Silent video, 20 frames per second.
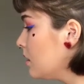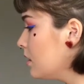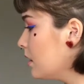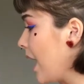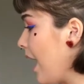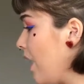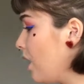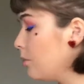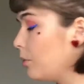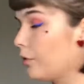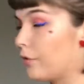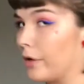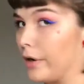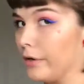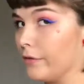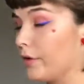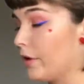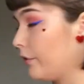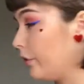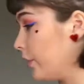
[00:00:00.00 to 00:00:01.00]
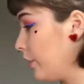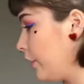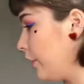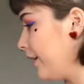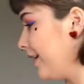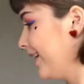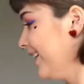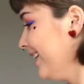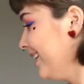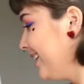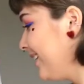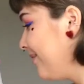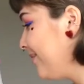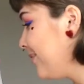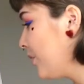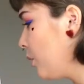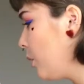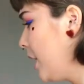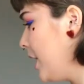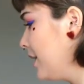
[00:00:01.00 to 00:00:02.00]
Now I'm afraid of everything.
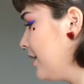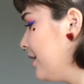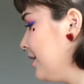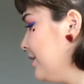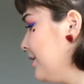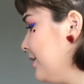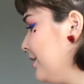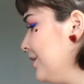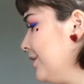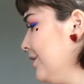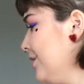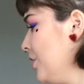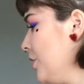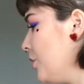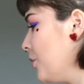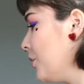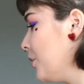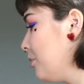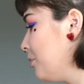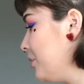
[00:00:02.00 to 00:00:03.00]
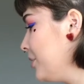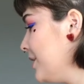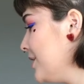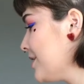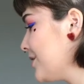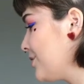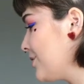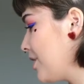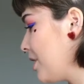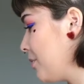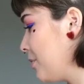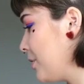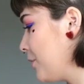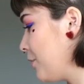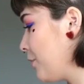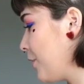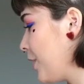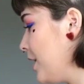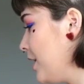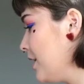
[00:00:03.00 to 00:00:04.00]
Wait, no, please do not be
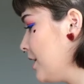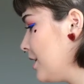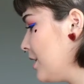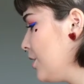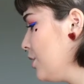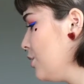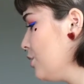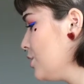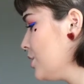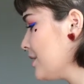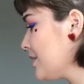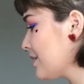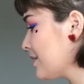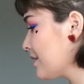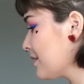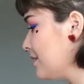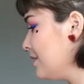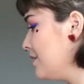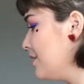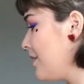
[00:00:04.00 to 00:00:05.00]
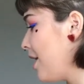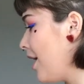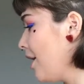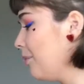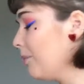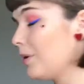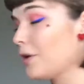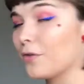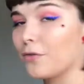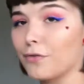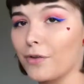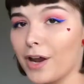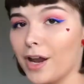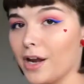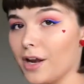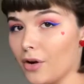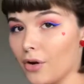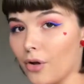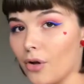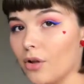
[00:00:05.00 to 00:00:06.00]
afraid. Can you just not be
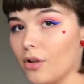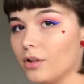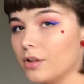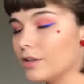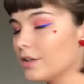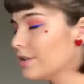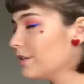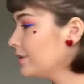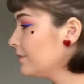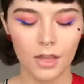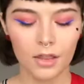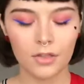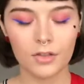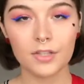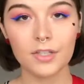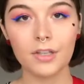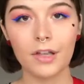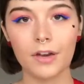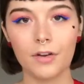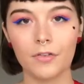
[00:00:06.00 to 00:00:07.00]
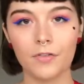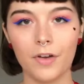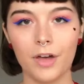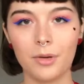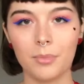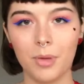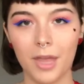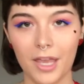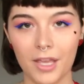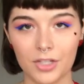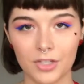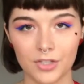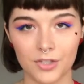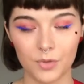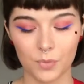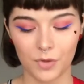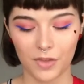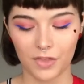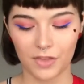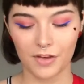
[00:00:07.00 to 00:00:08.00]
afraid at all? There's a lot of fun
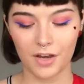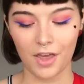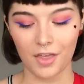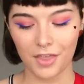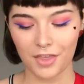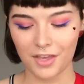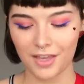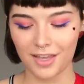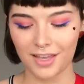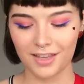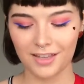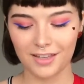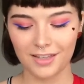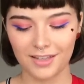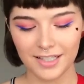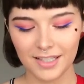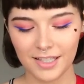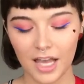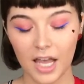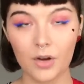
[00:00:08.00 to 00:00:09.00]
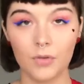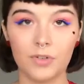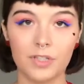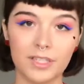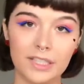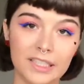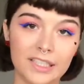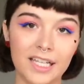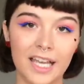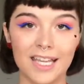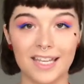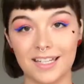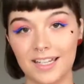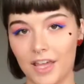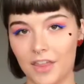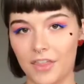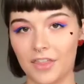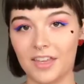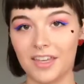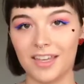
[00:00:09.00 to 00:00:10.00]
pages with nothing. I really like
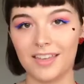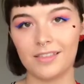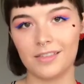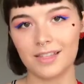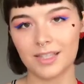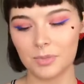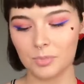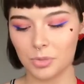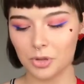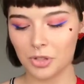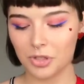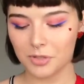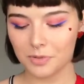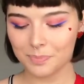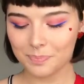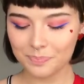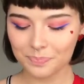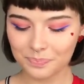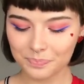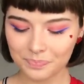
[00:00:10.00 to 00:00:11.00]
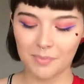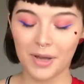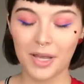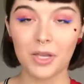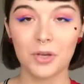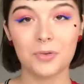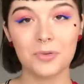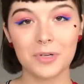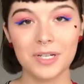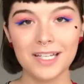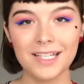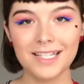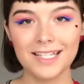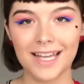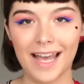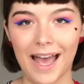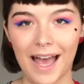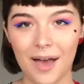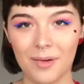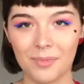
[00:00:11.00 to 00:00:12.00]
nothing in this book. My green
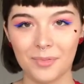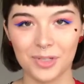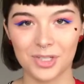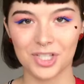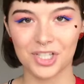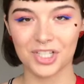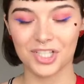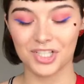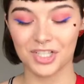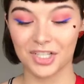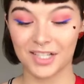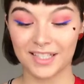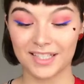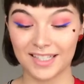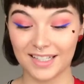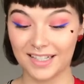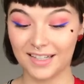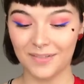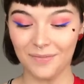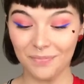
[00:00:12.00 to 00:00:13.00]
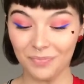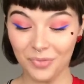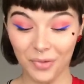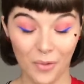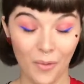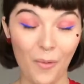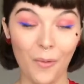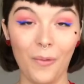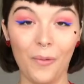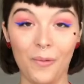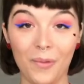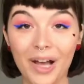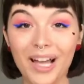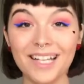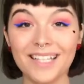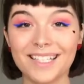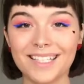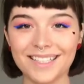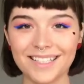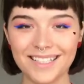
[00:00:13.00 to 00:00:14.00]
tab, which is just a
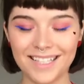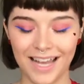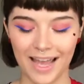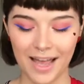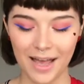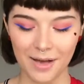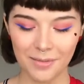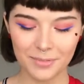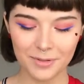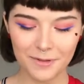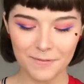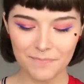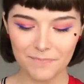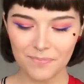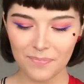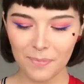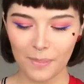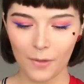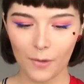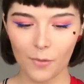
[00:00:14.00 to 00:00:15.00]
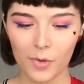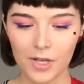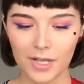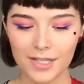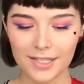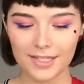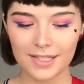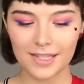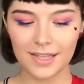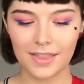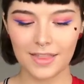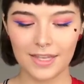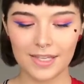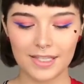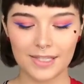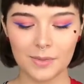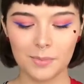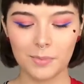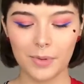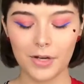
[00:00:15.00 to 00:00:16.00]
what tab, was
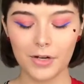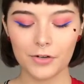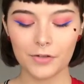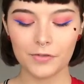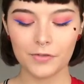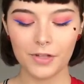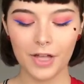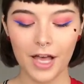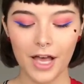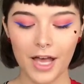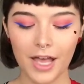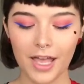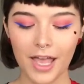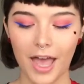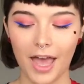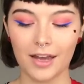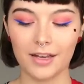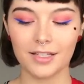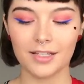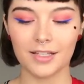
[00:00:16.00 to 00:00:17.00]
this butterfly and